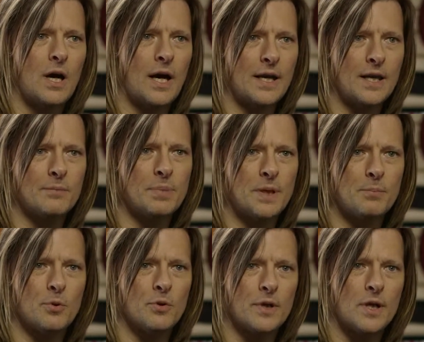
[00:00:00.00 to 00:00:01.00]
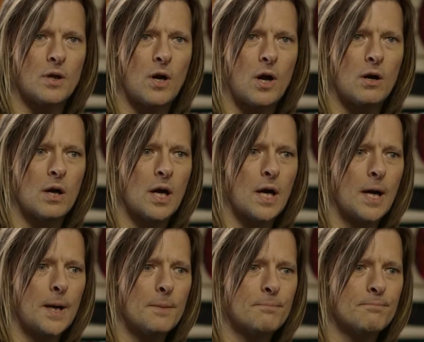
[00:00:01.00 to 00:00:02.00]
I get people that
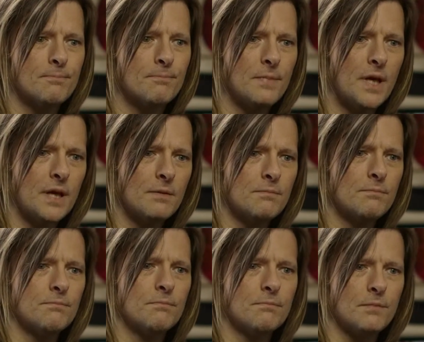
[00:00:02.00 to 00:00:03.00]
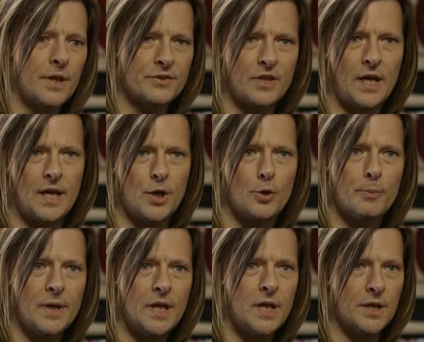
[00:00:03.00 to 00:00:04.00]
are in, let's say,
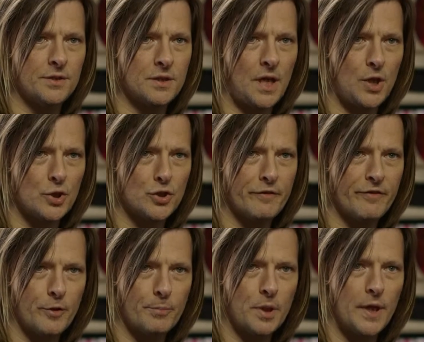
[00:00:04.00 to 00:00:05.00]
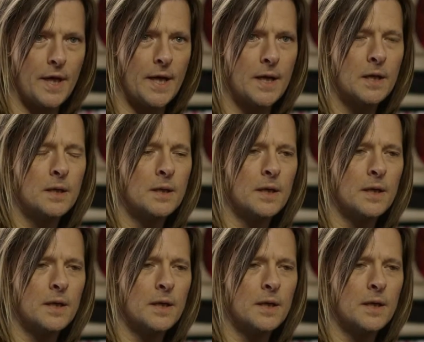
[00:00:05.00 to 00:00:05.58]
intermediate stages of their playing,